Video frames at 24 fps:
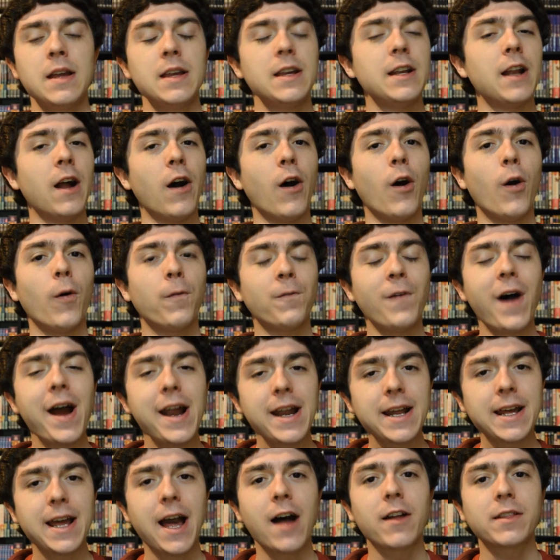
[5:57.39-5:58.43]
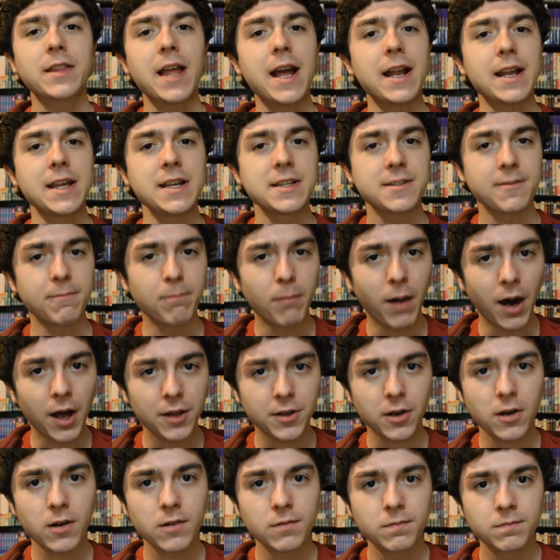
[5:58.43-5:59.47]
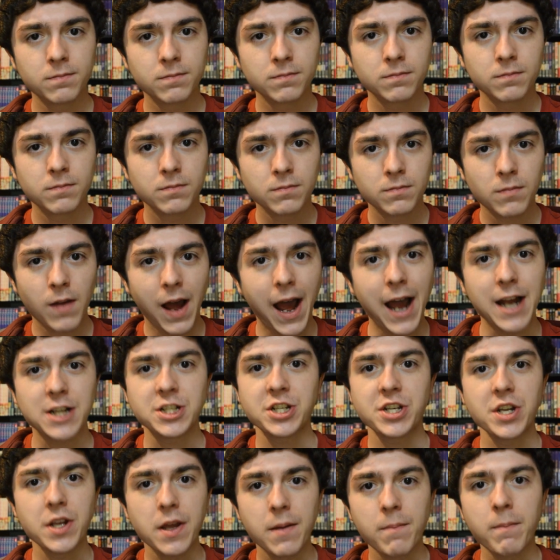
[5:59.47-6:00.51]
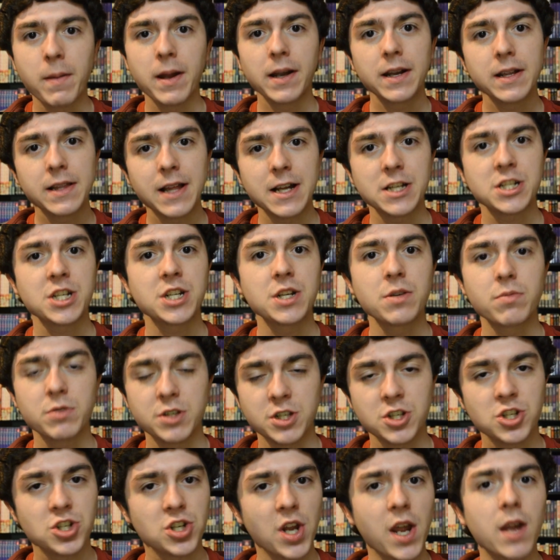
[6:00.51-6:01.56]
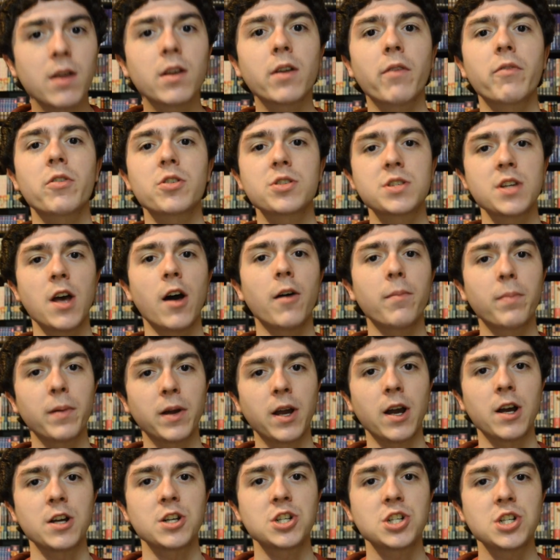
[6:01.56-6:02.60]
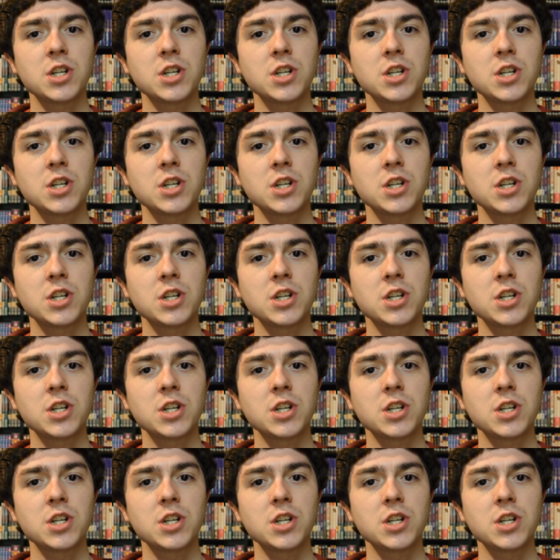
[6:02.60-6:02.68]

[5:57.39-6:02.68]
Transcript: You know, finding out that his mother actually admitted that she was ashamed of herself because